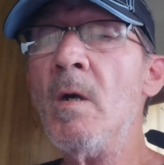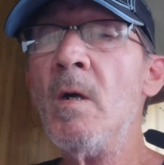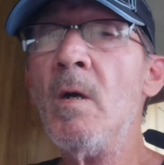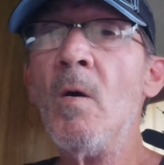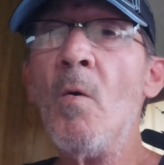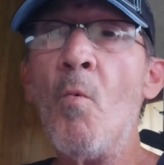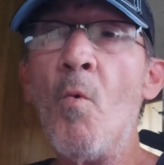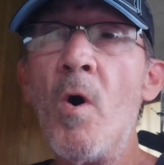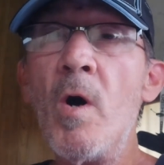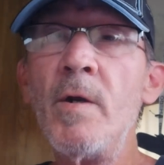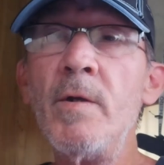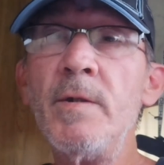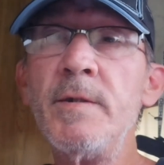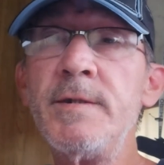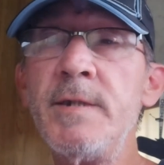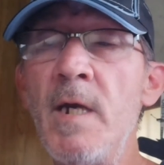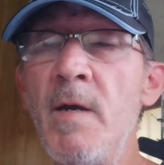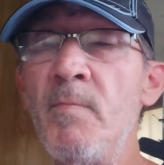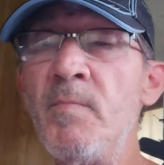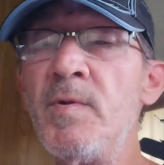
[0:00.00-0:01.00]
Water
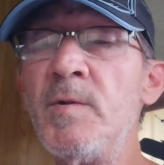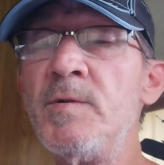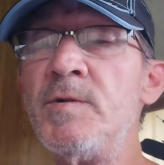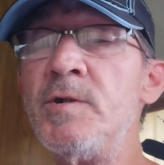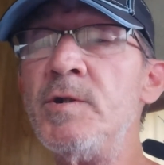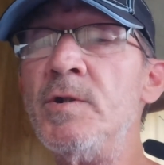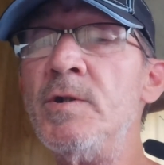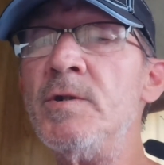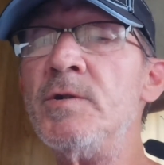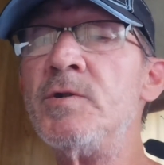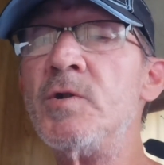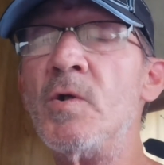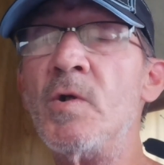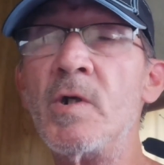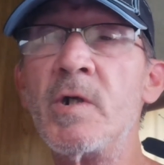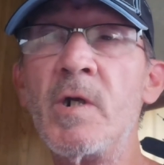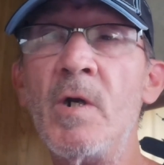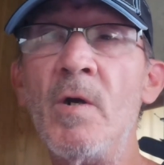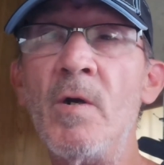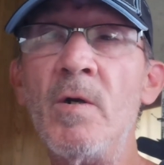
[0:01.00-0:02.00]
temperatures are
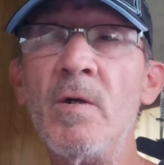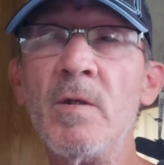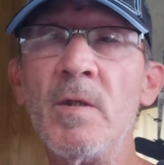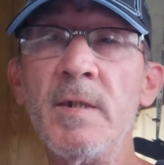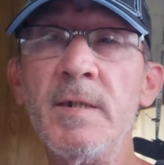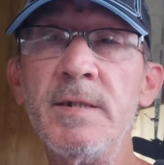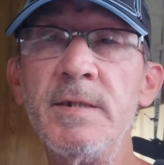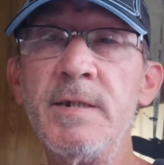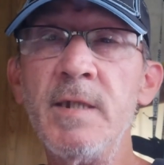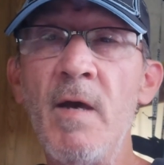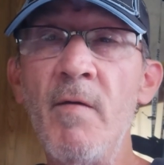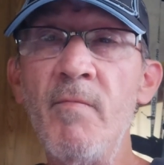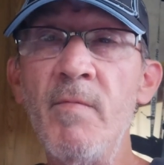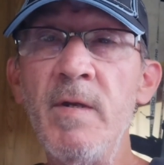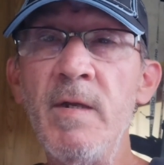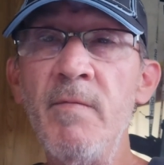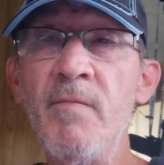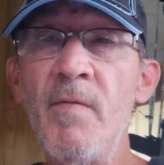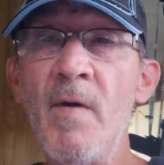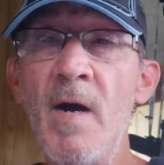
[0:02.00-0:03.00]
currently
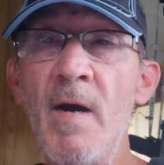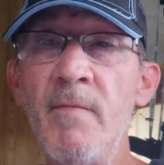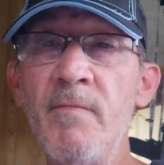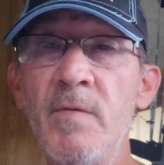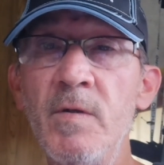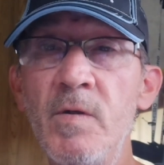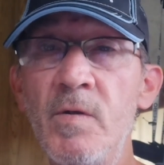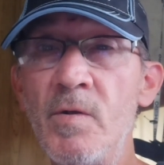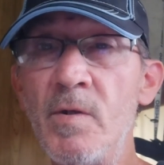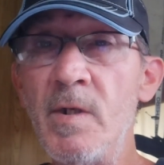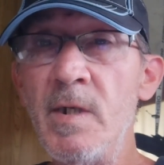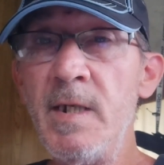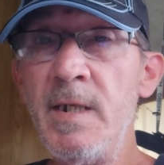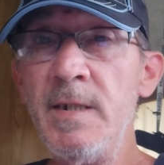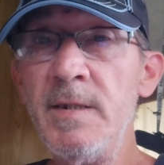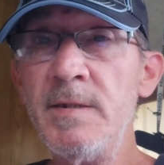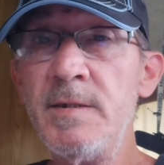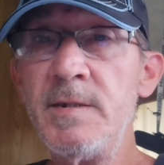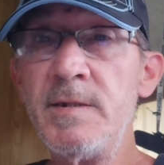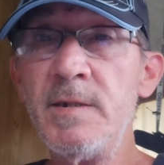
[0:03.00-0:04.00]
75
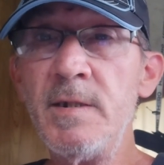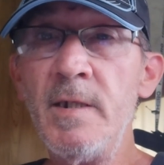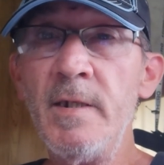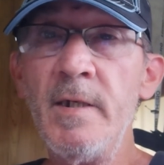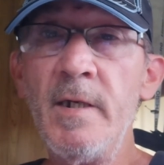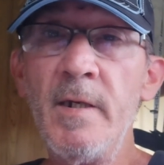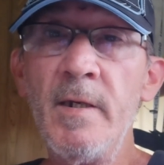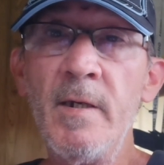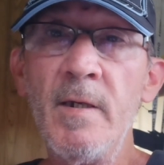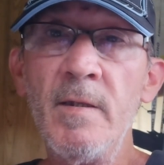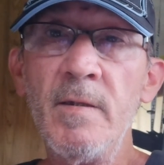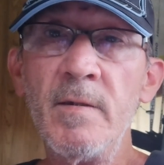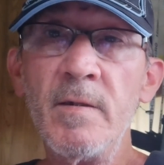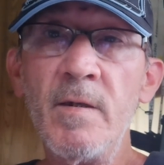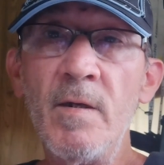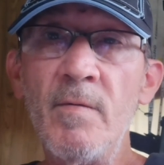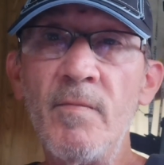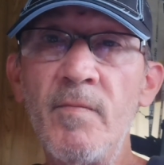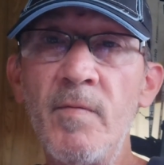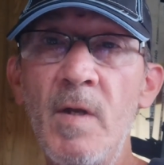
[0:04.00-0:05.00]
degrees. They're
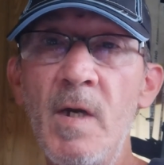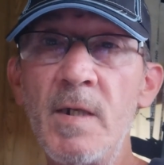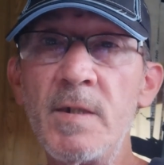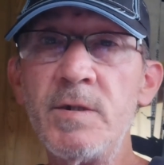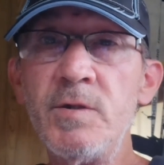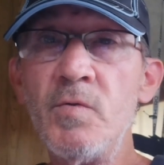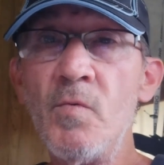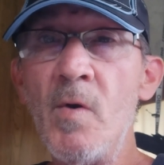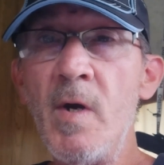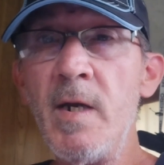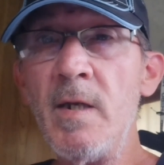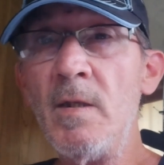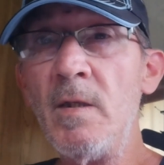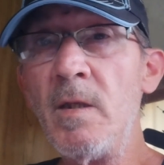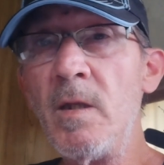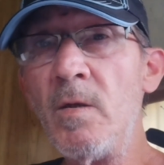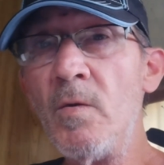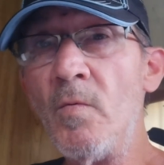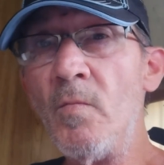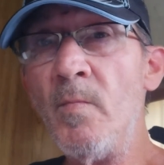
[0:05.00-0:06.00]
going to fluctuate a
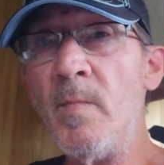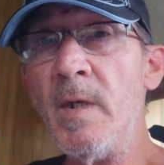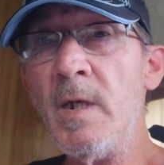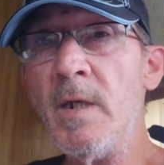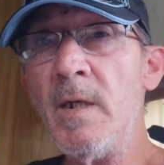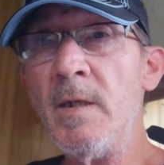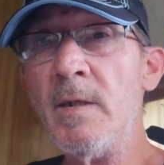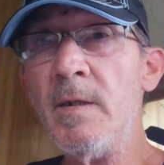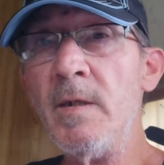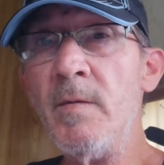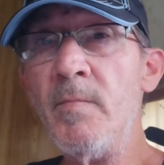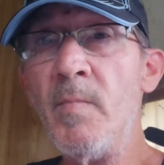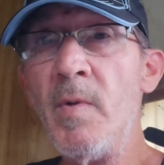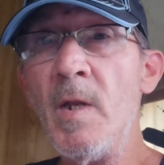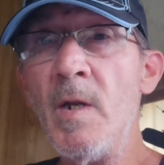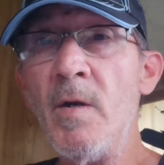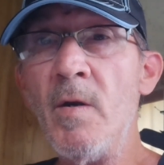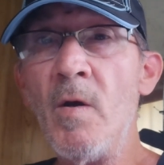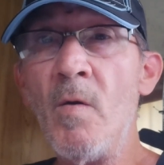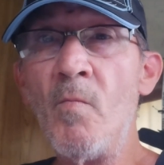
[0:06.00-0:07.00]
little bit
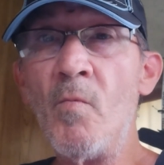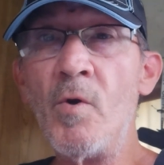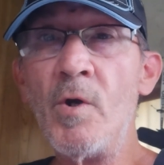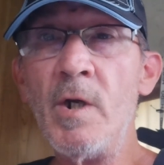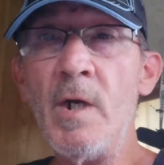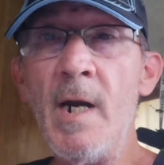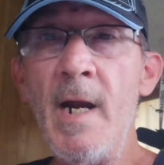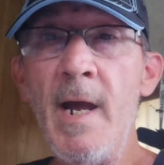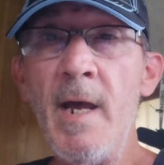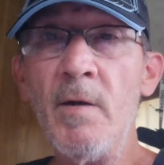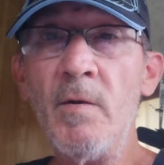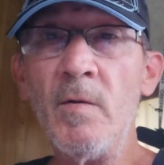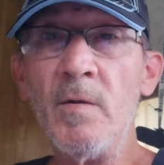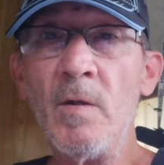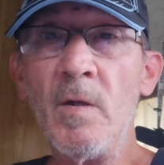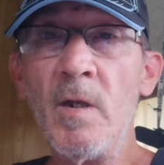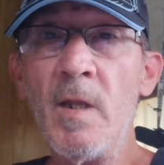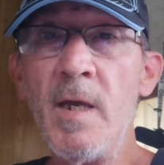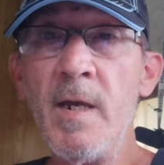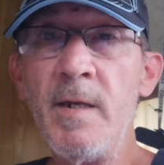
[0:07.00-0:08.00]
depending on where you're at on
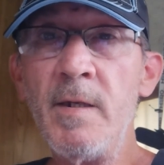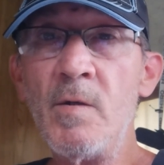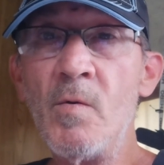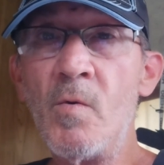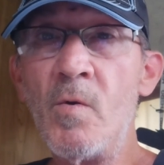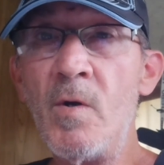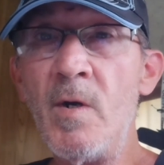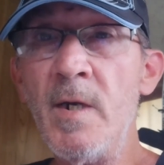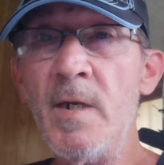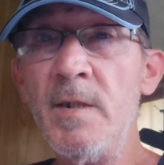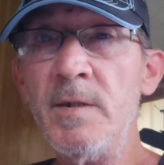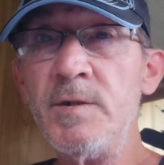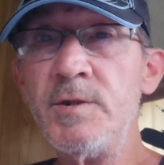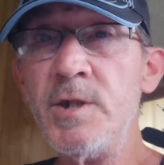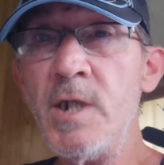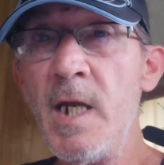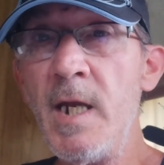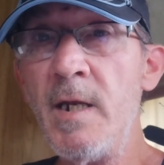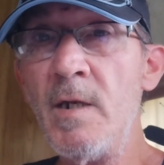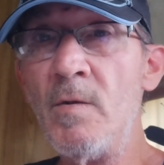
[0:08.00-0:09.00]
the lake or in a
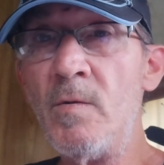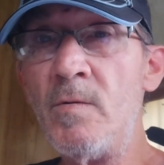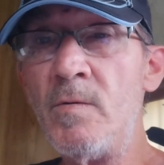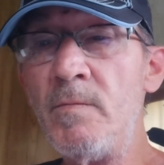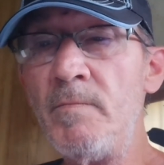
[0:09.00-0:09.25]
channel.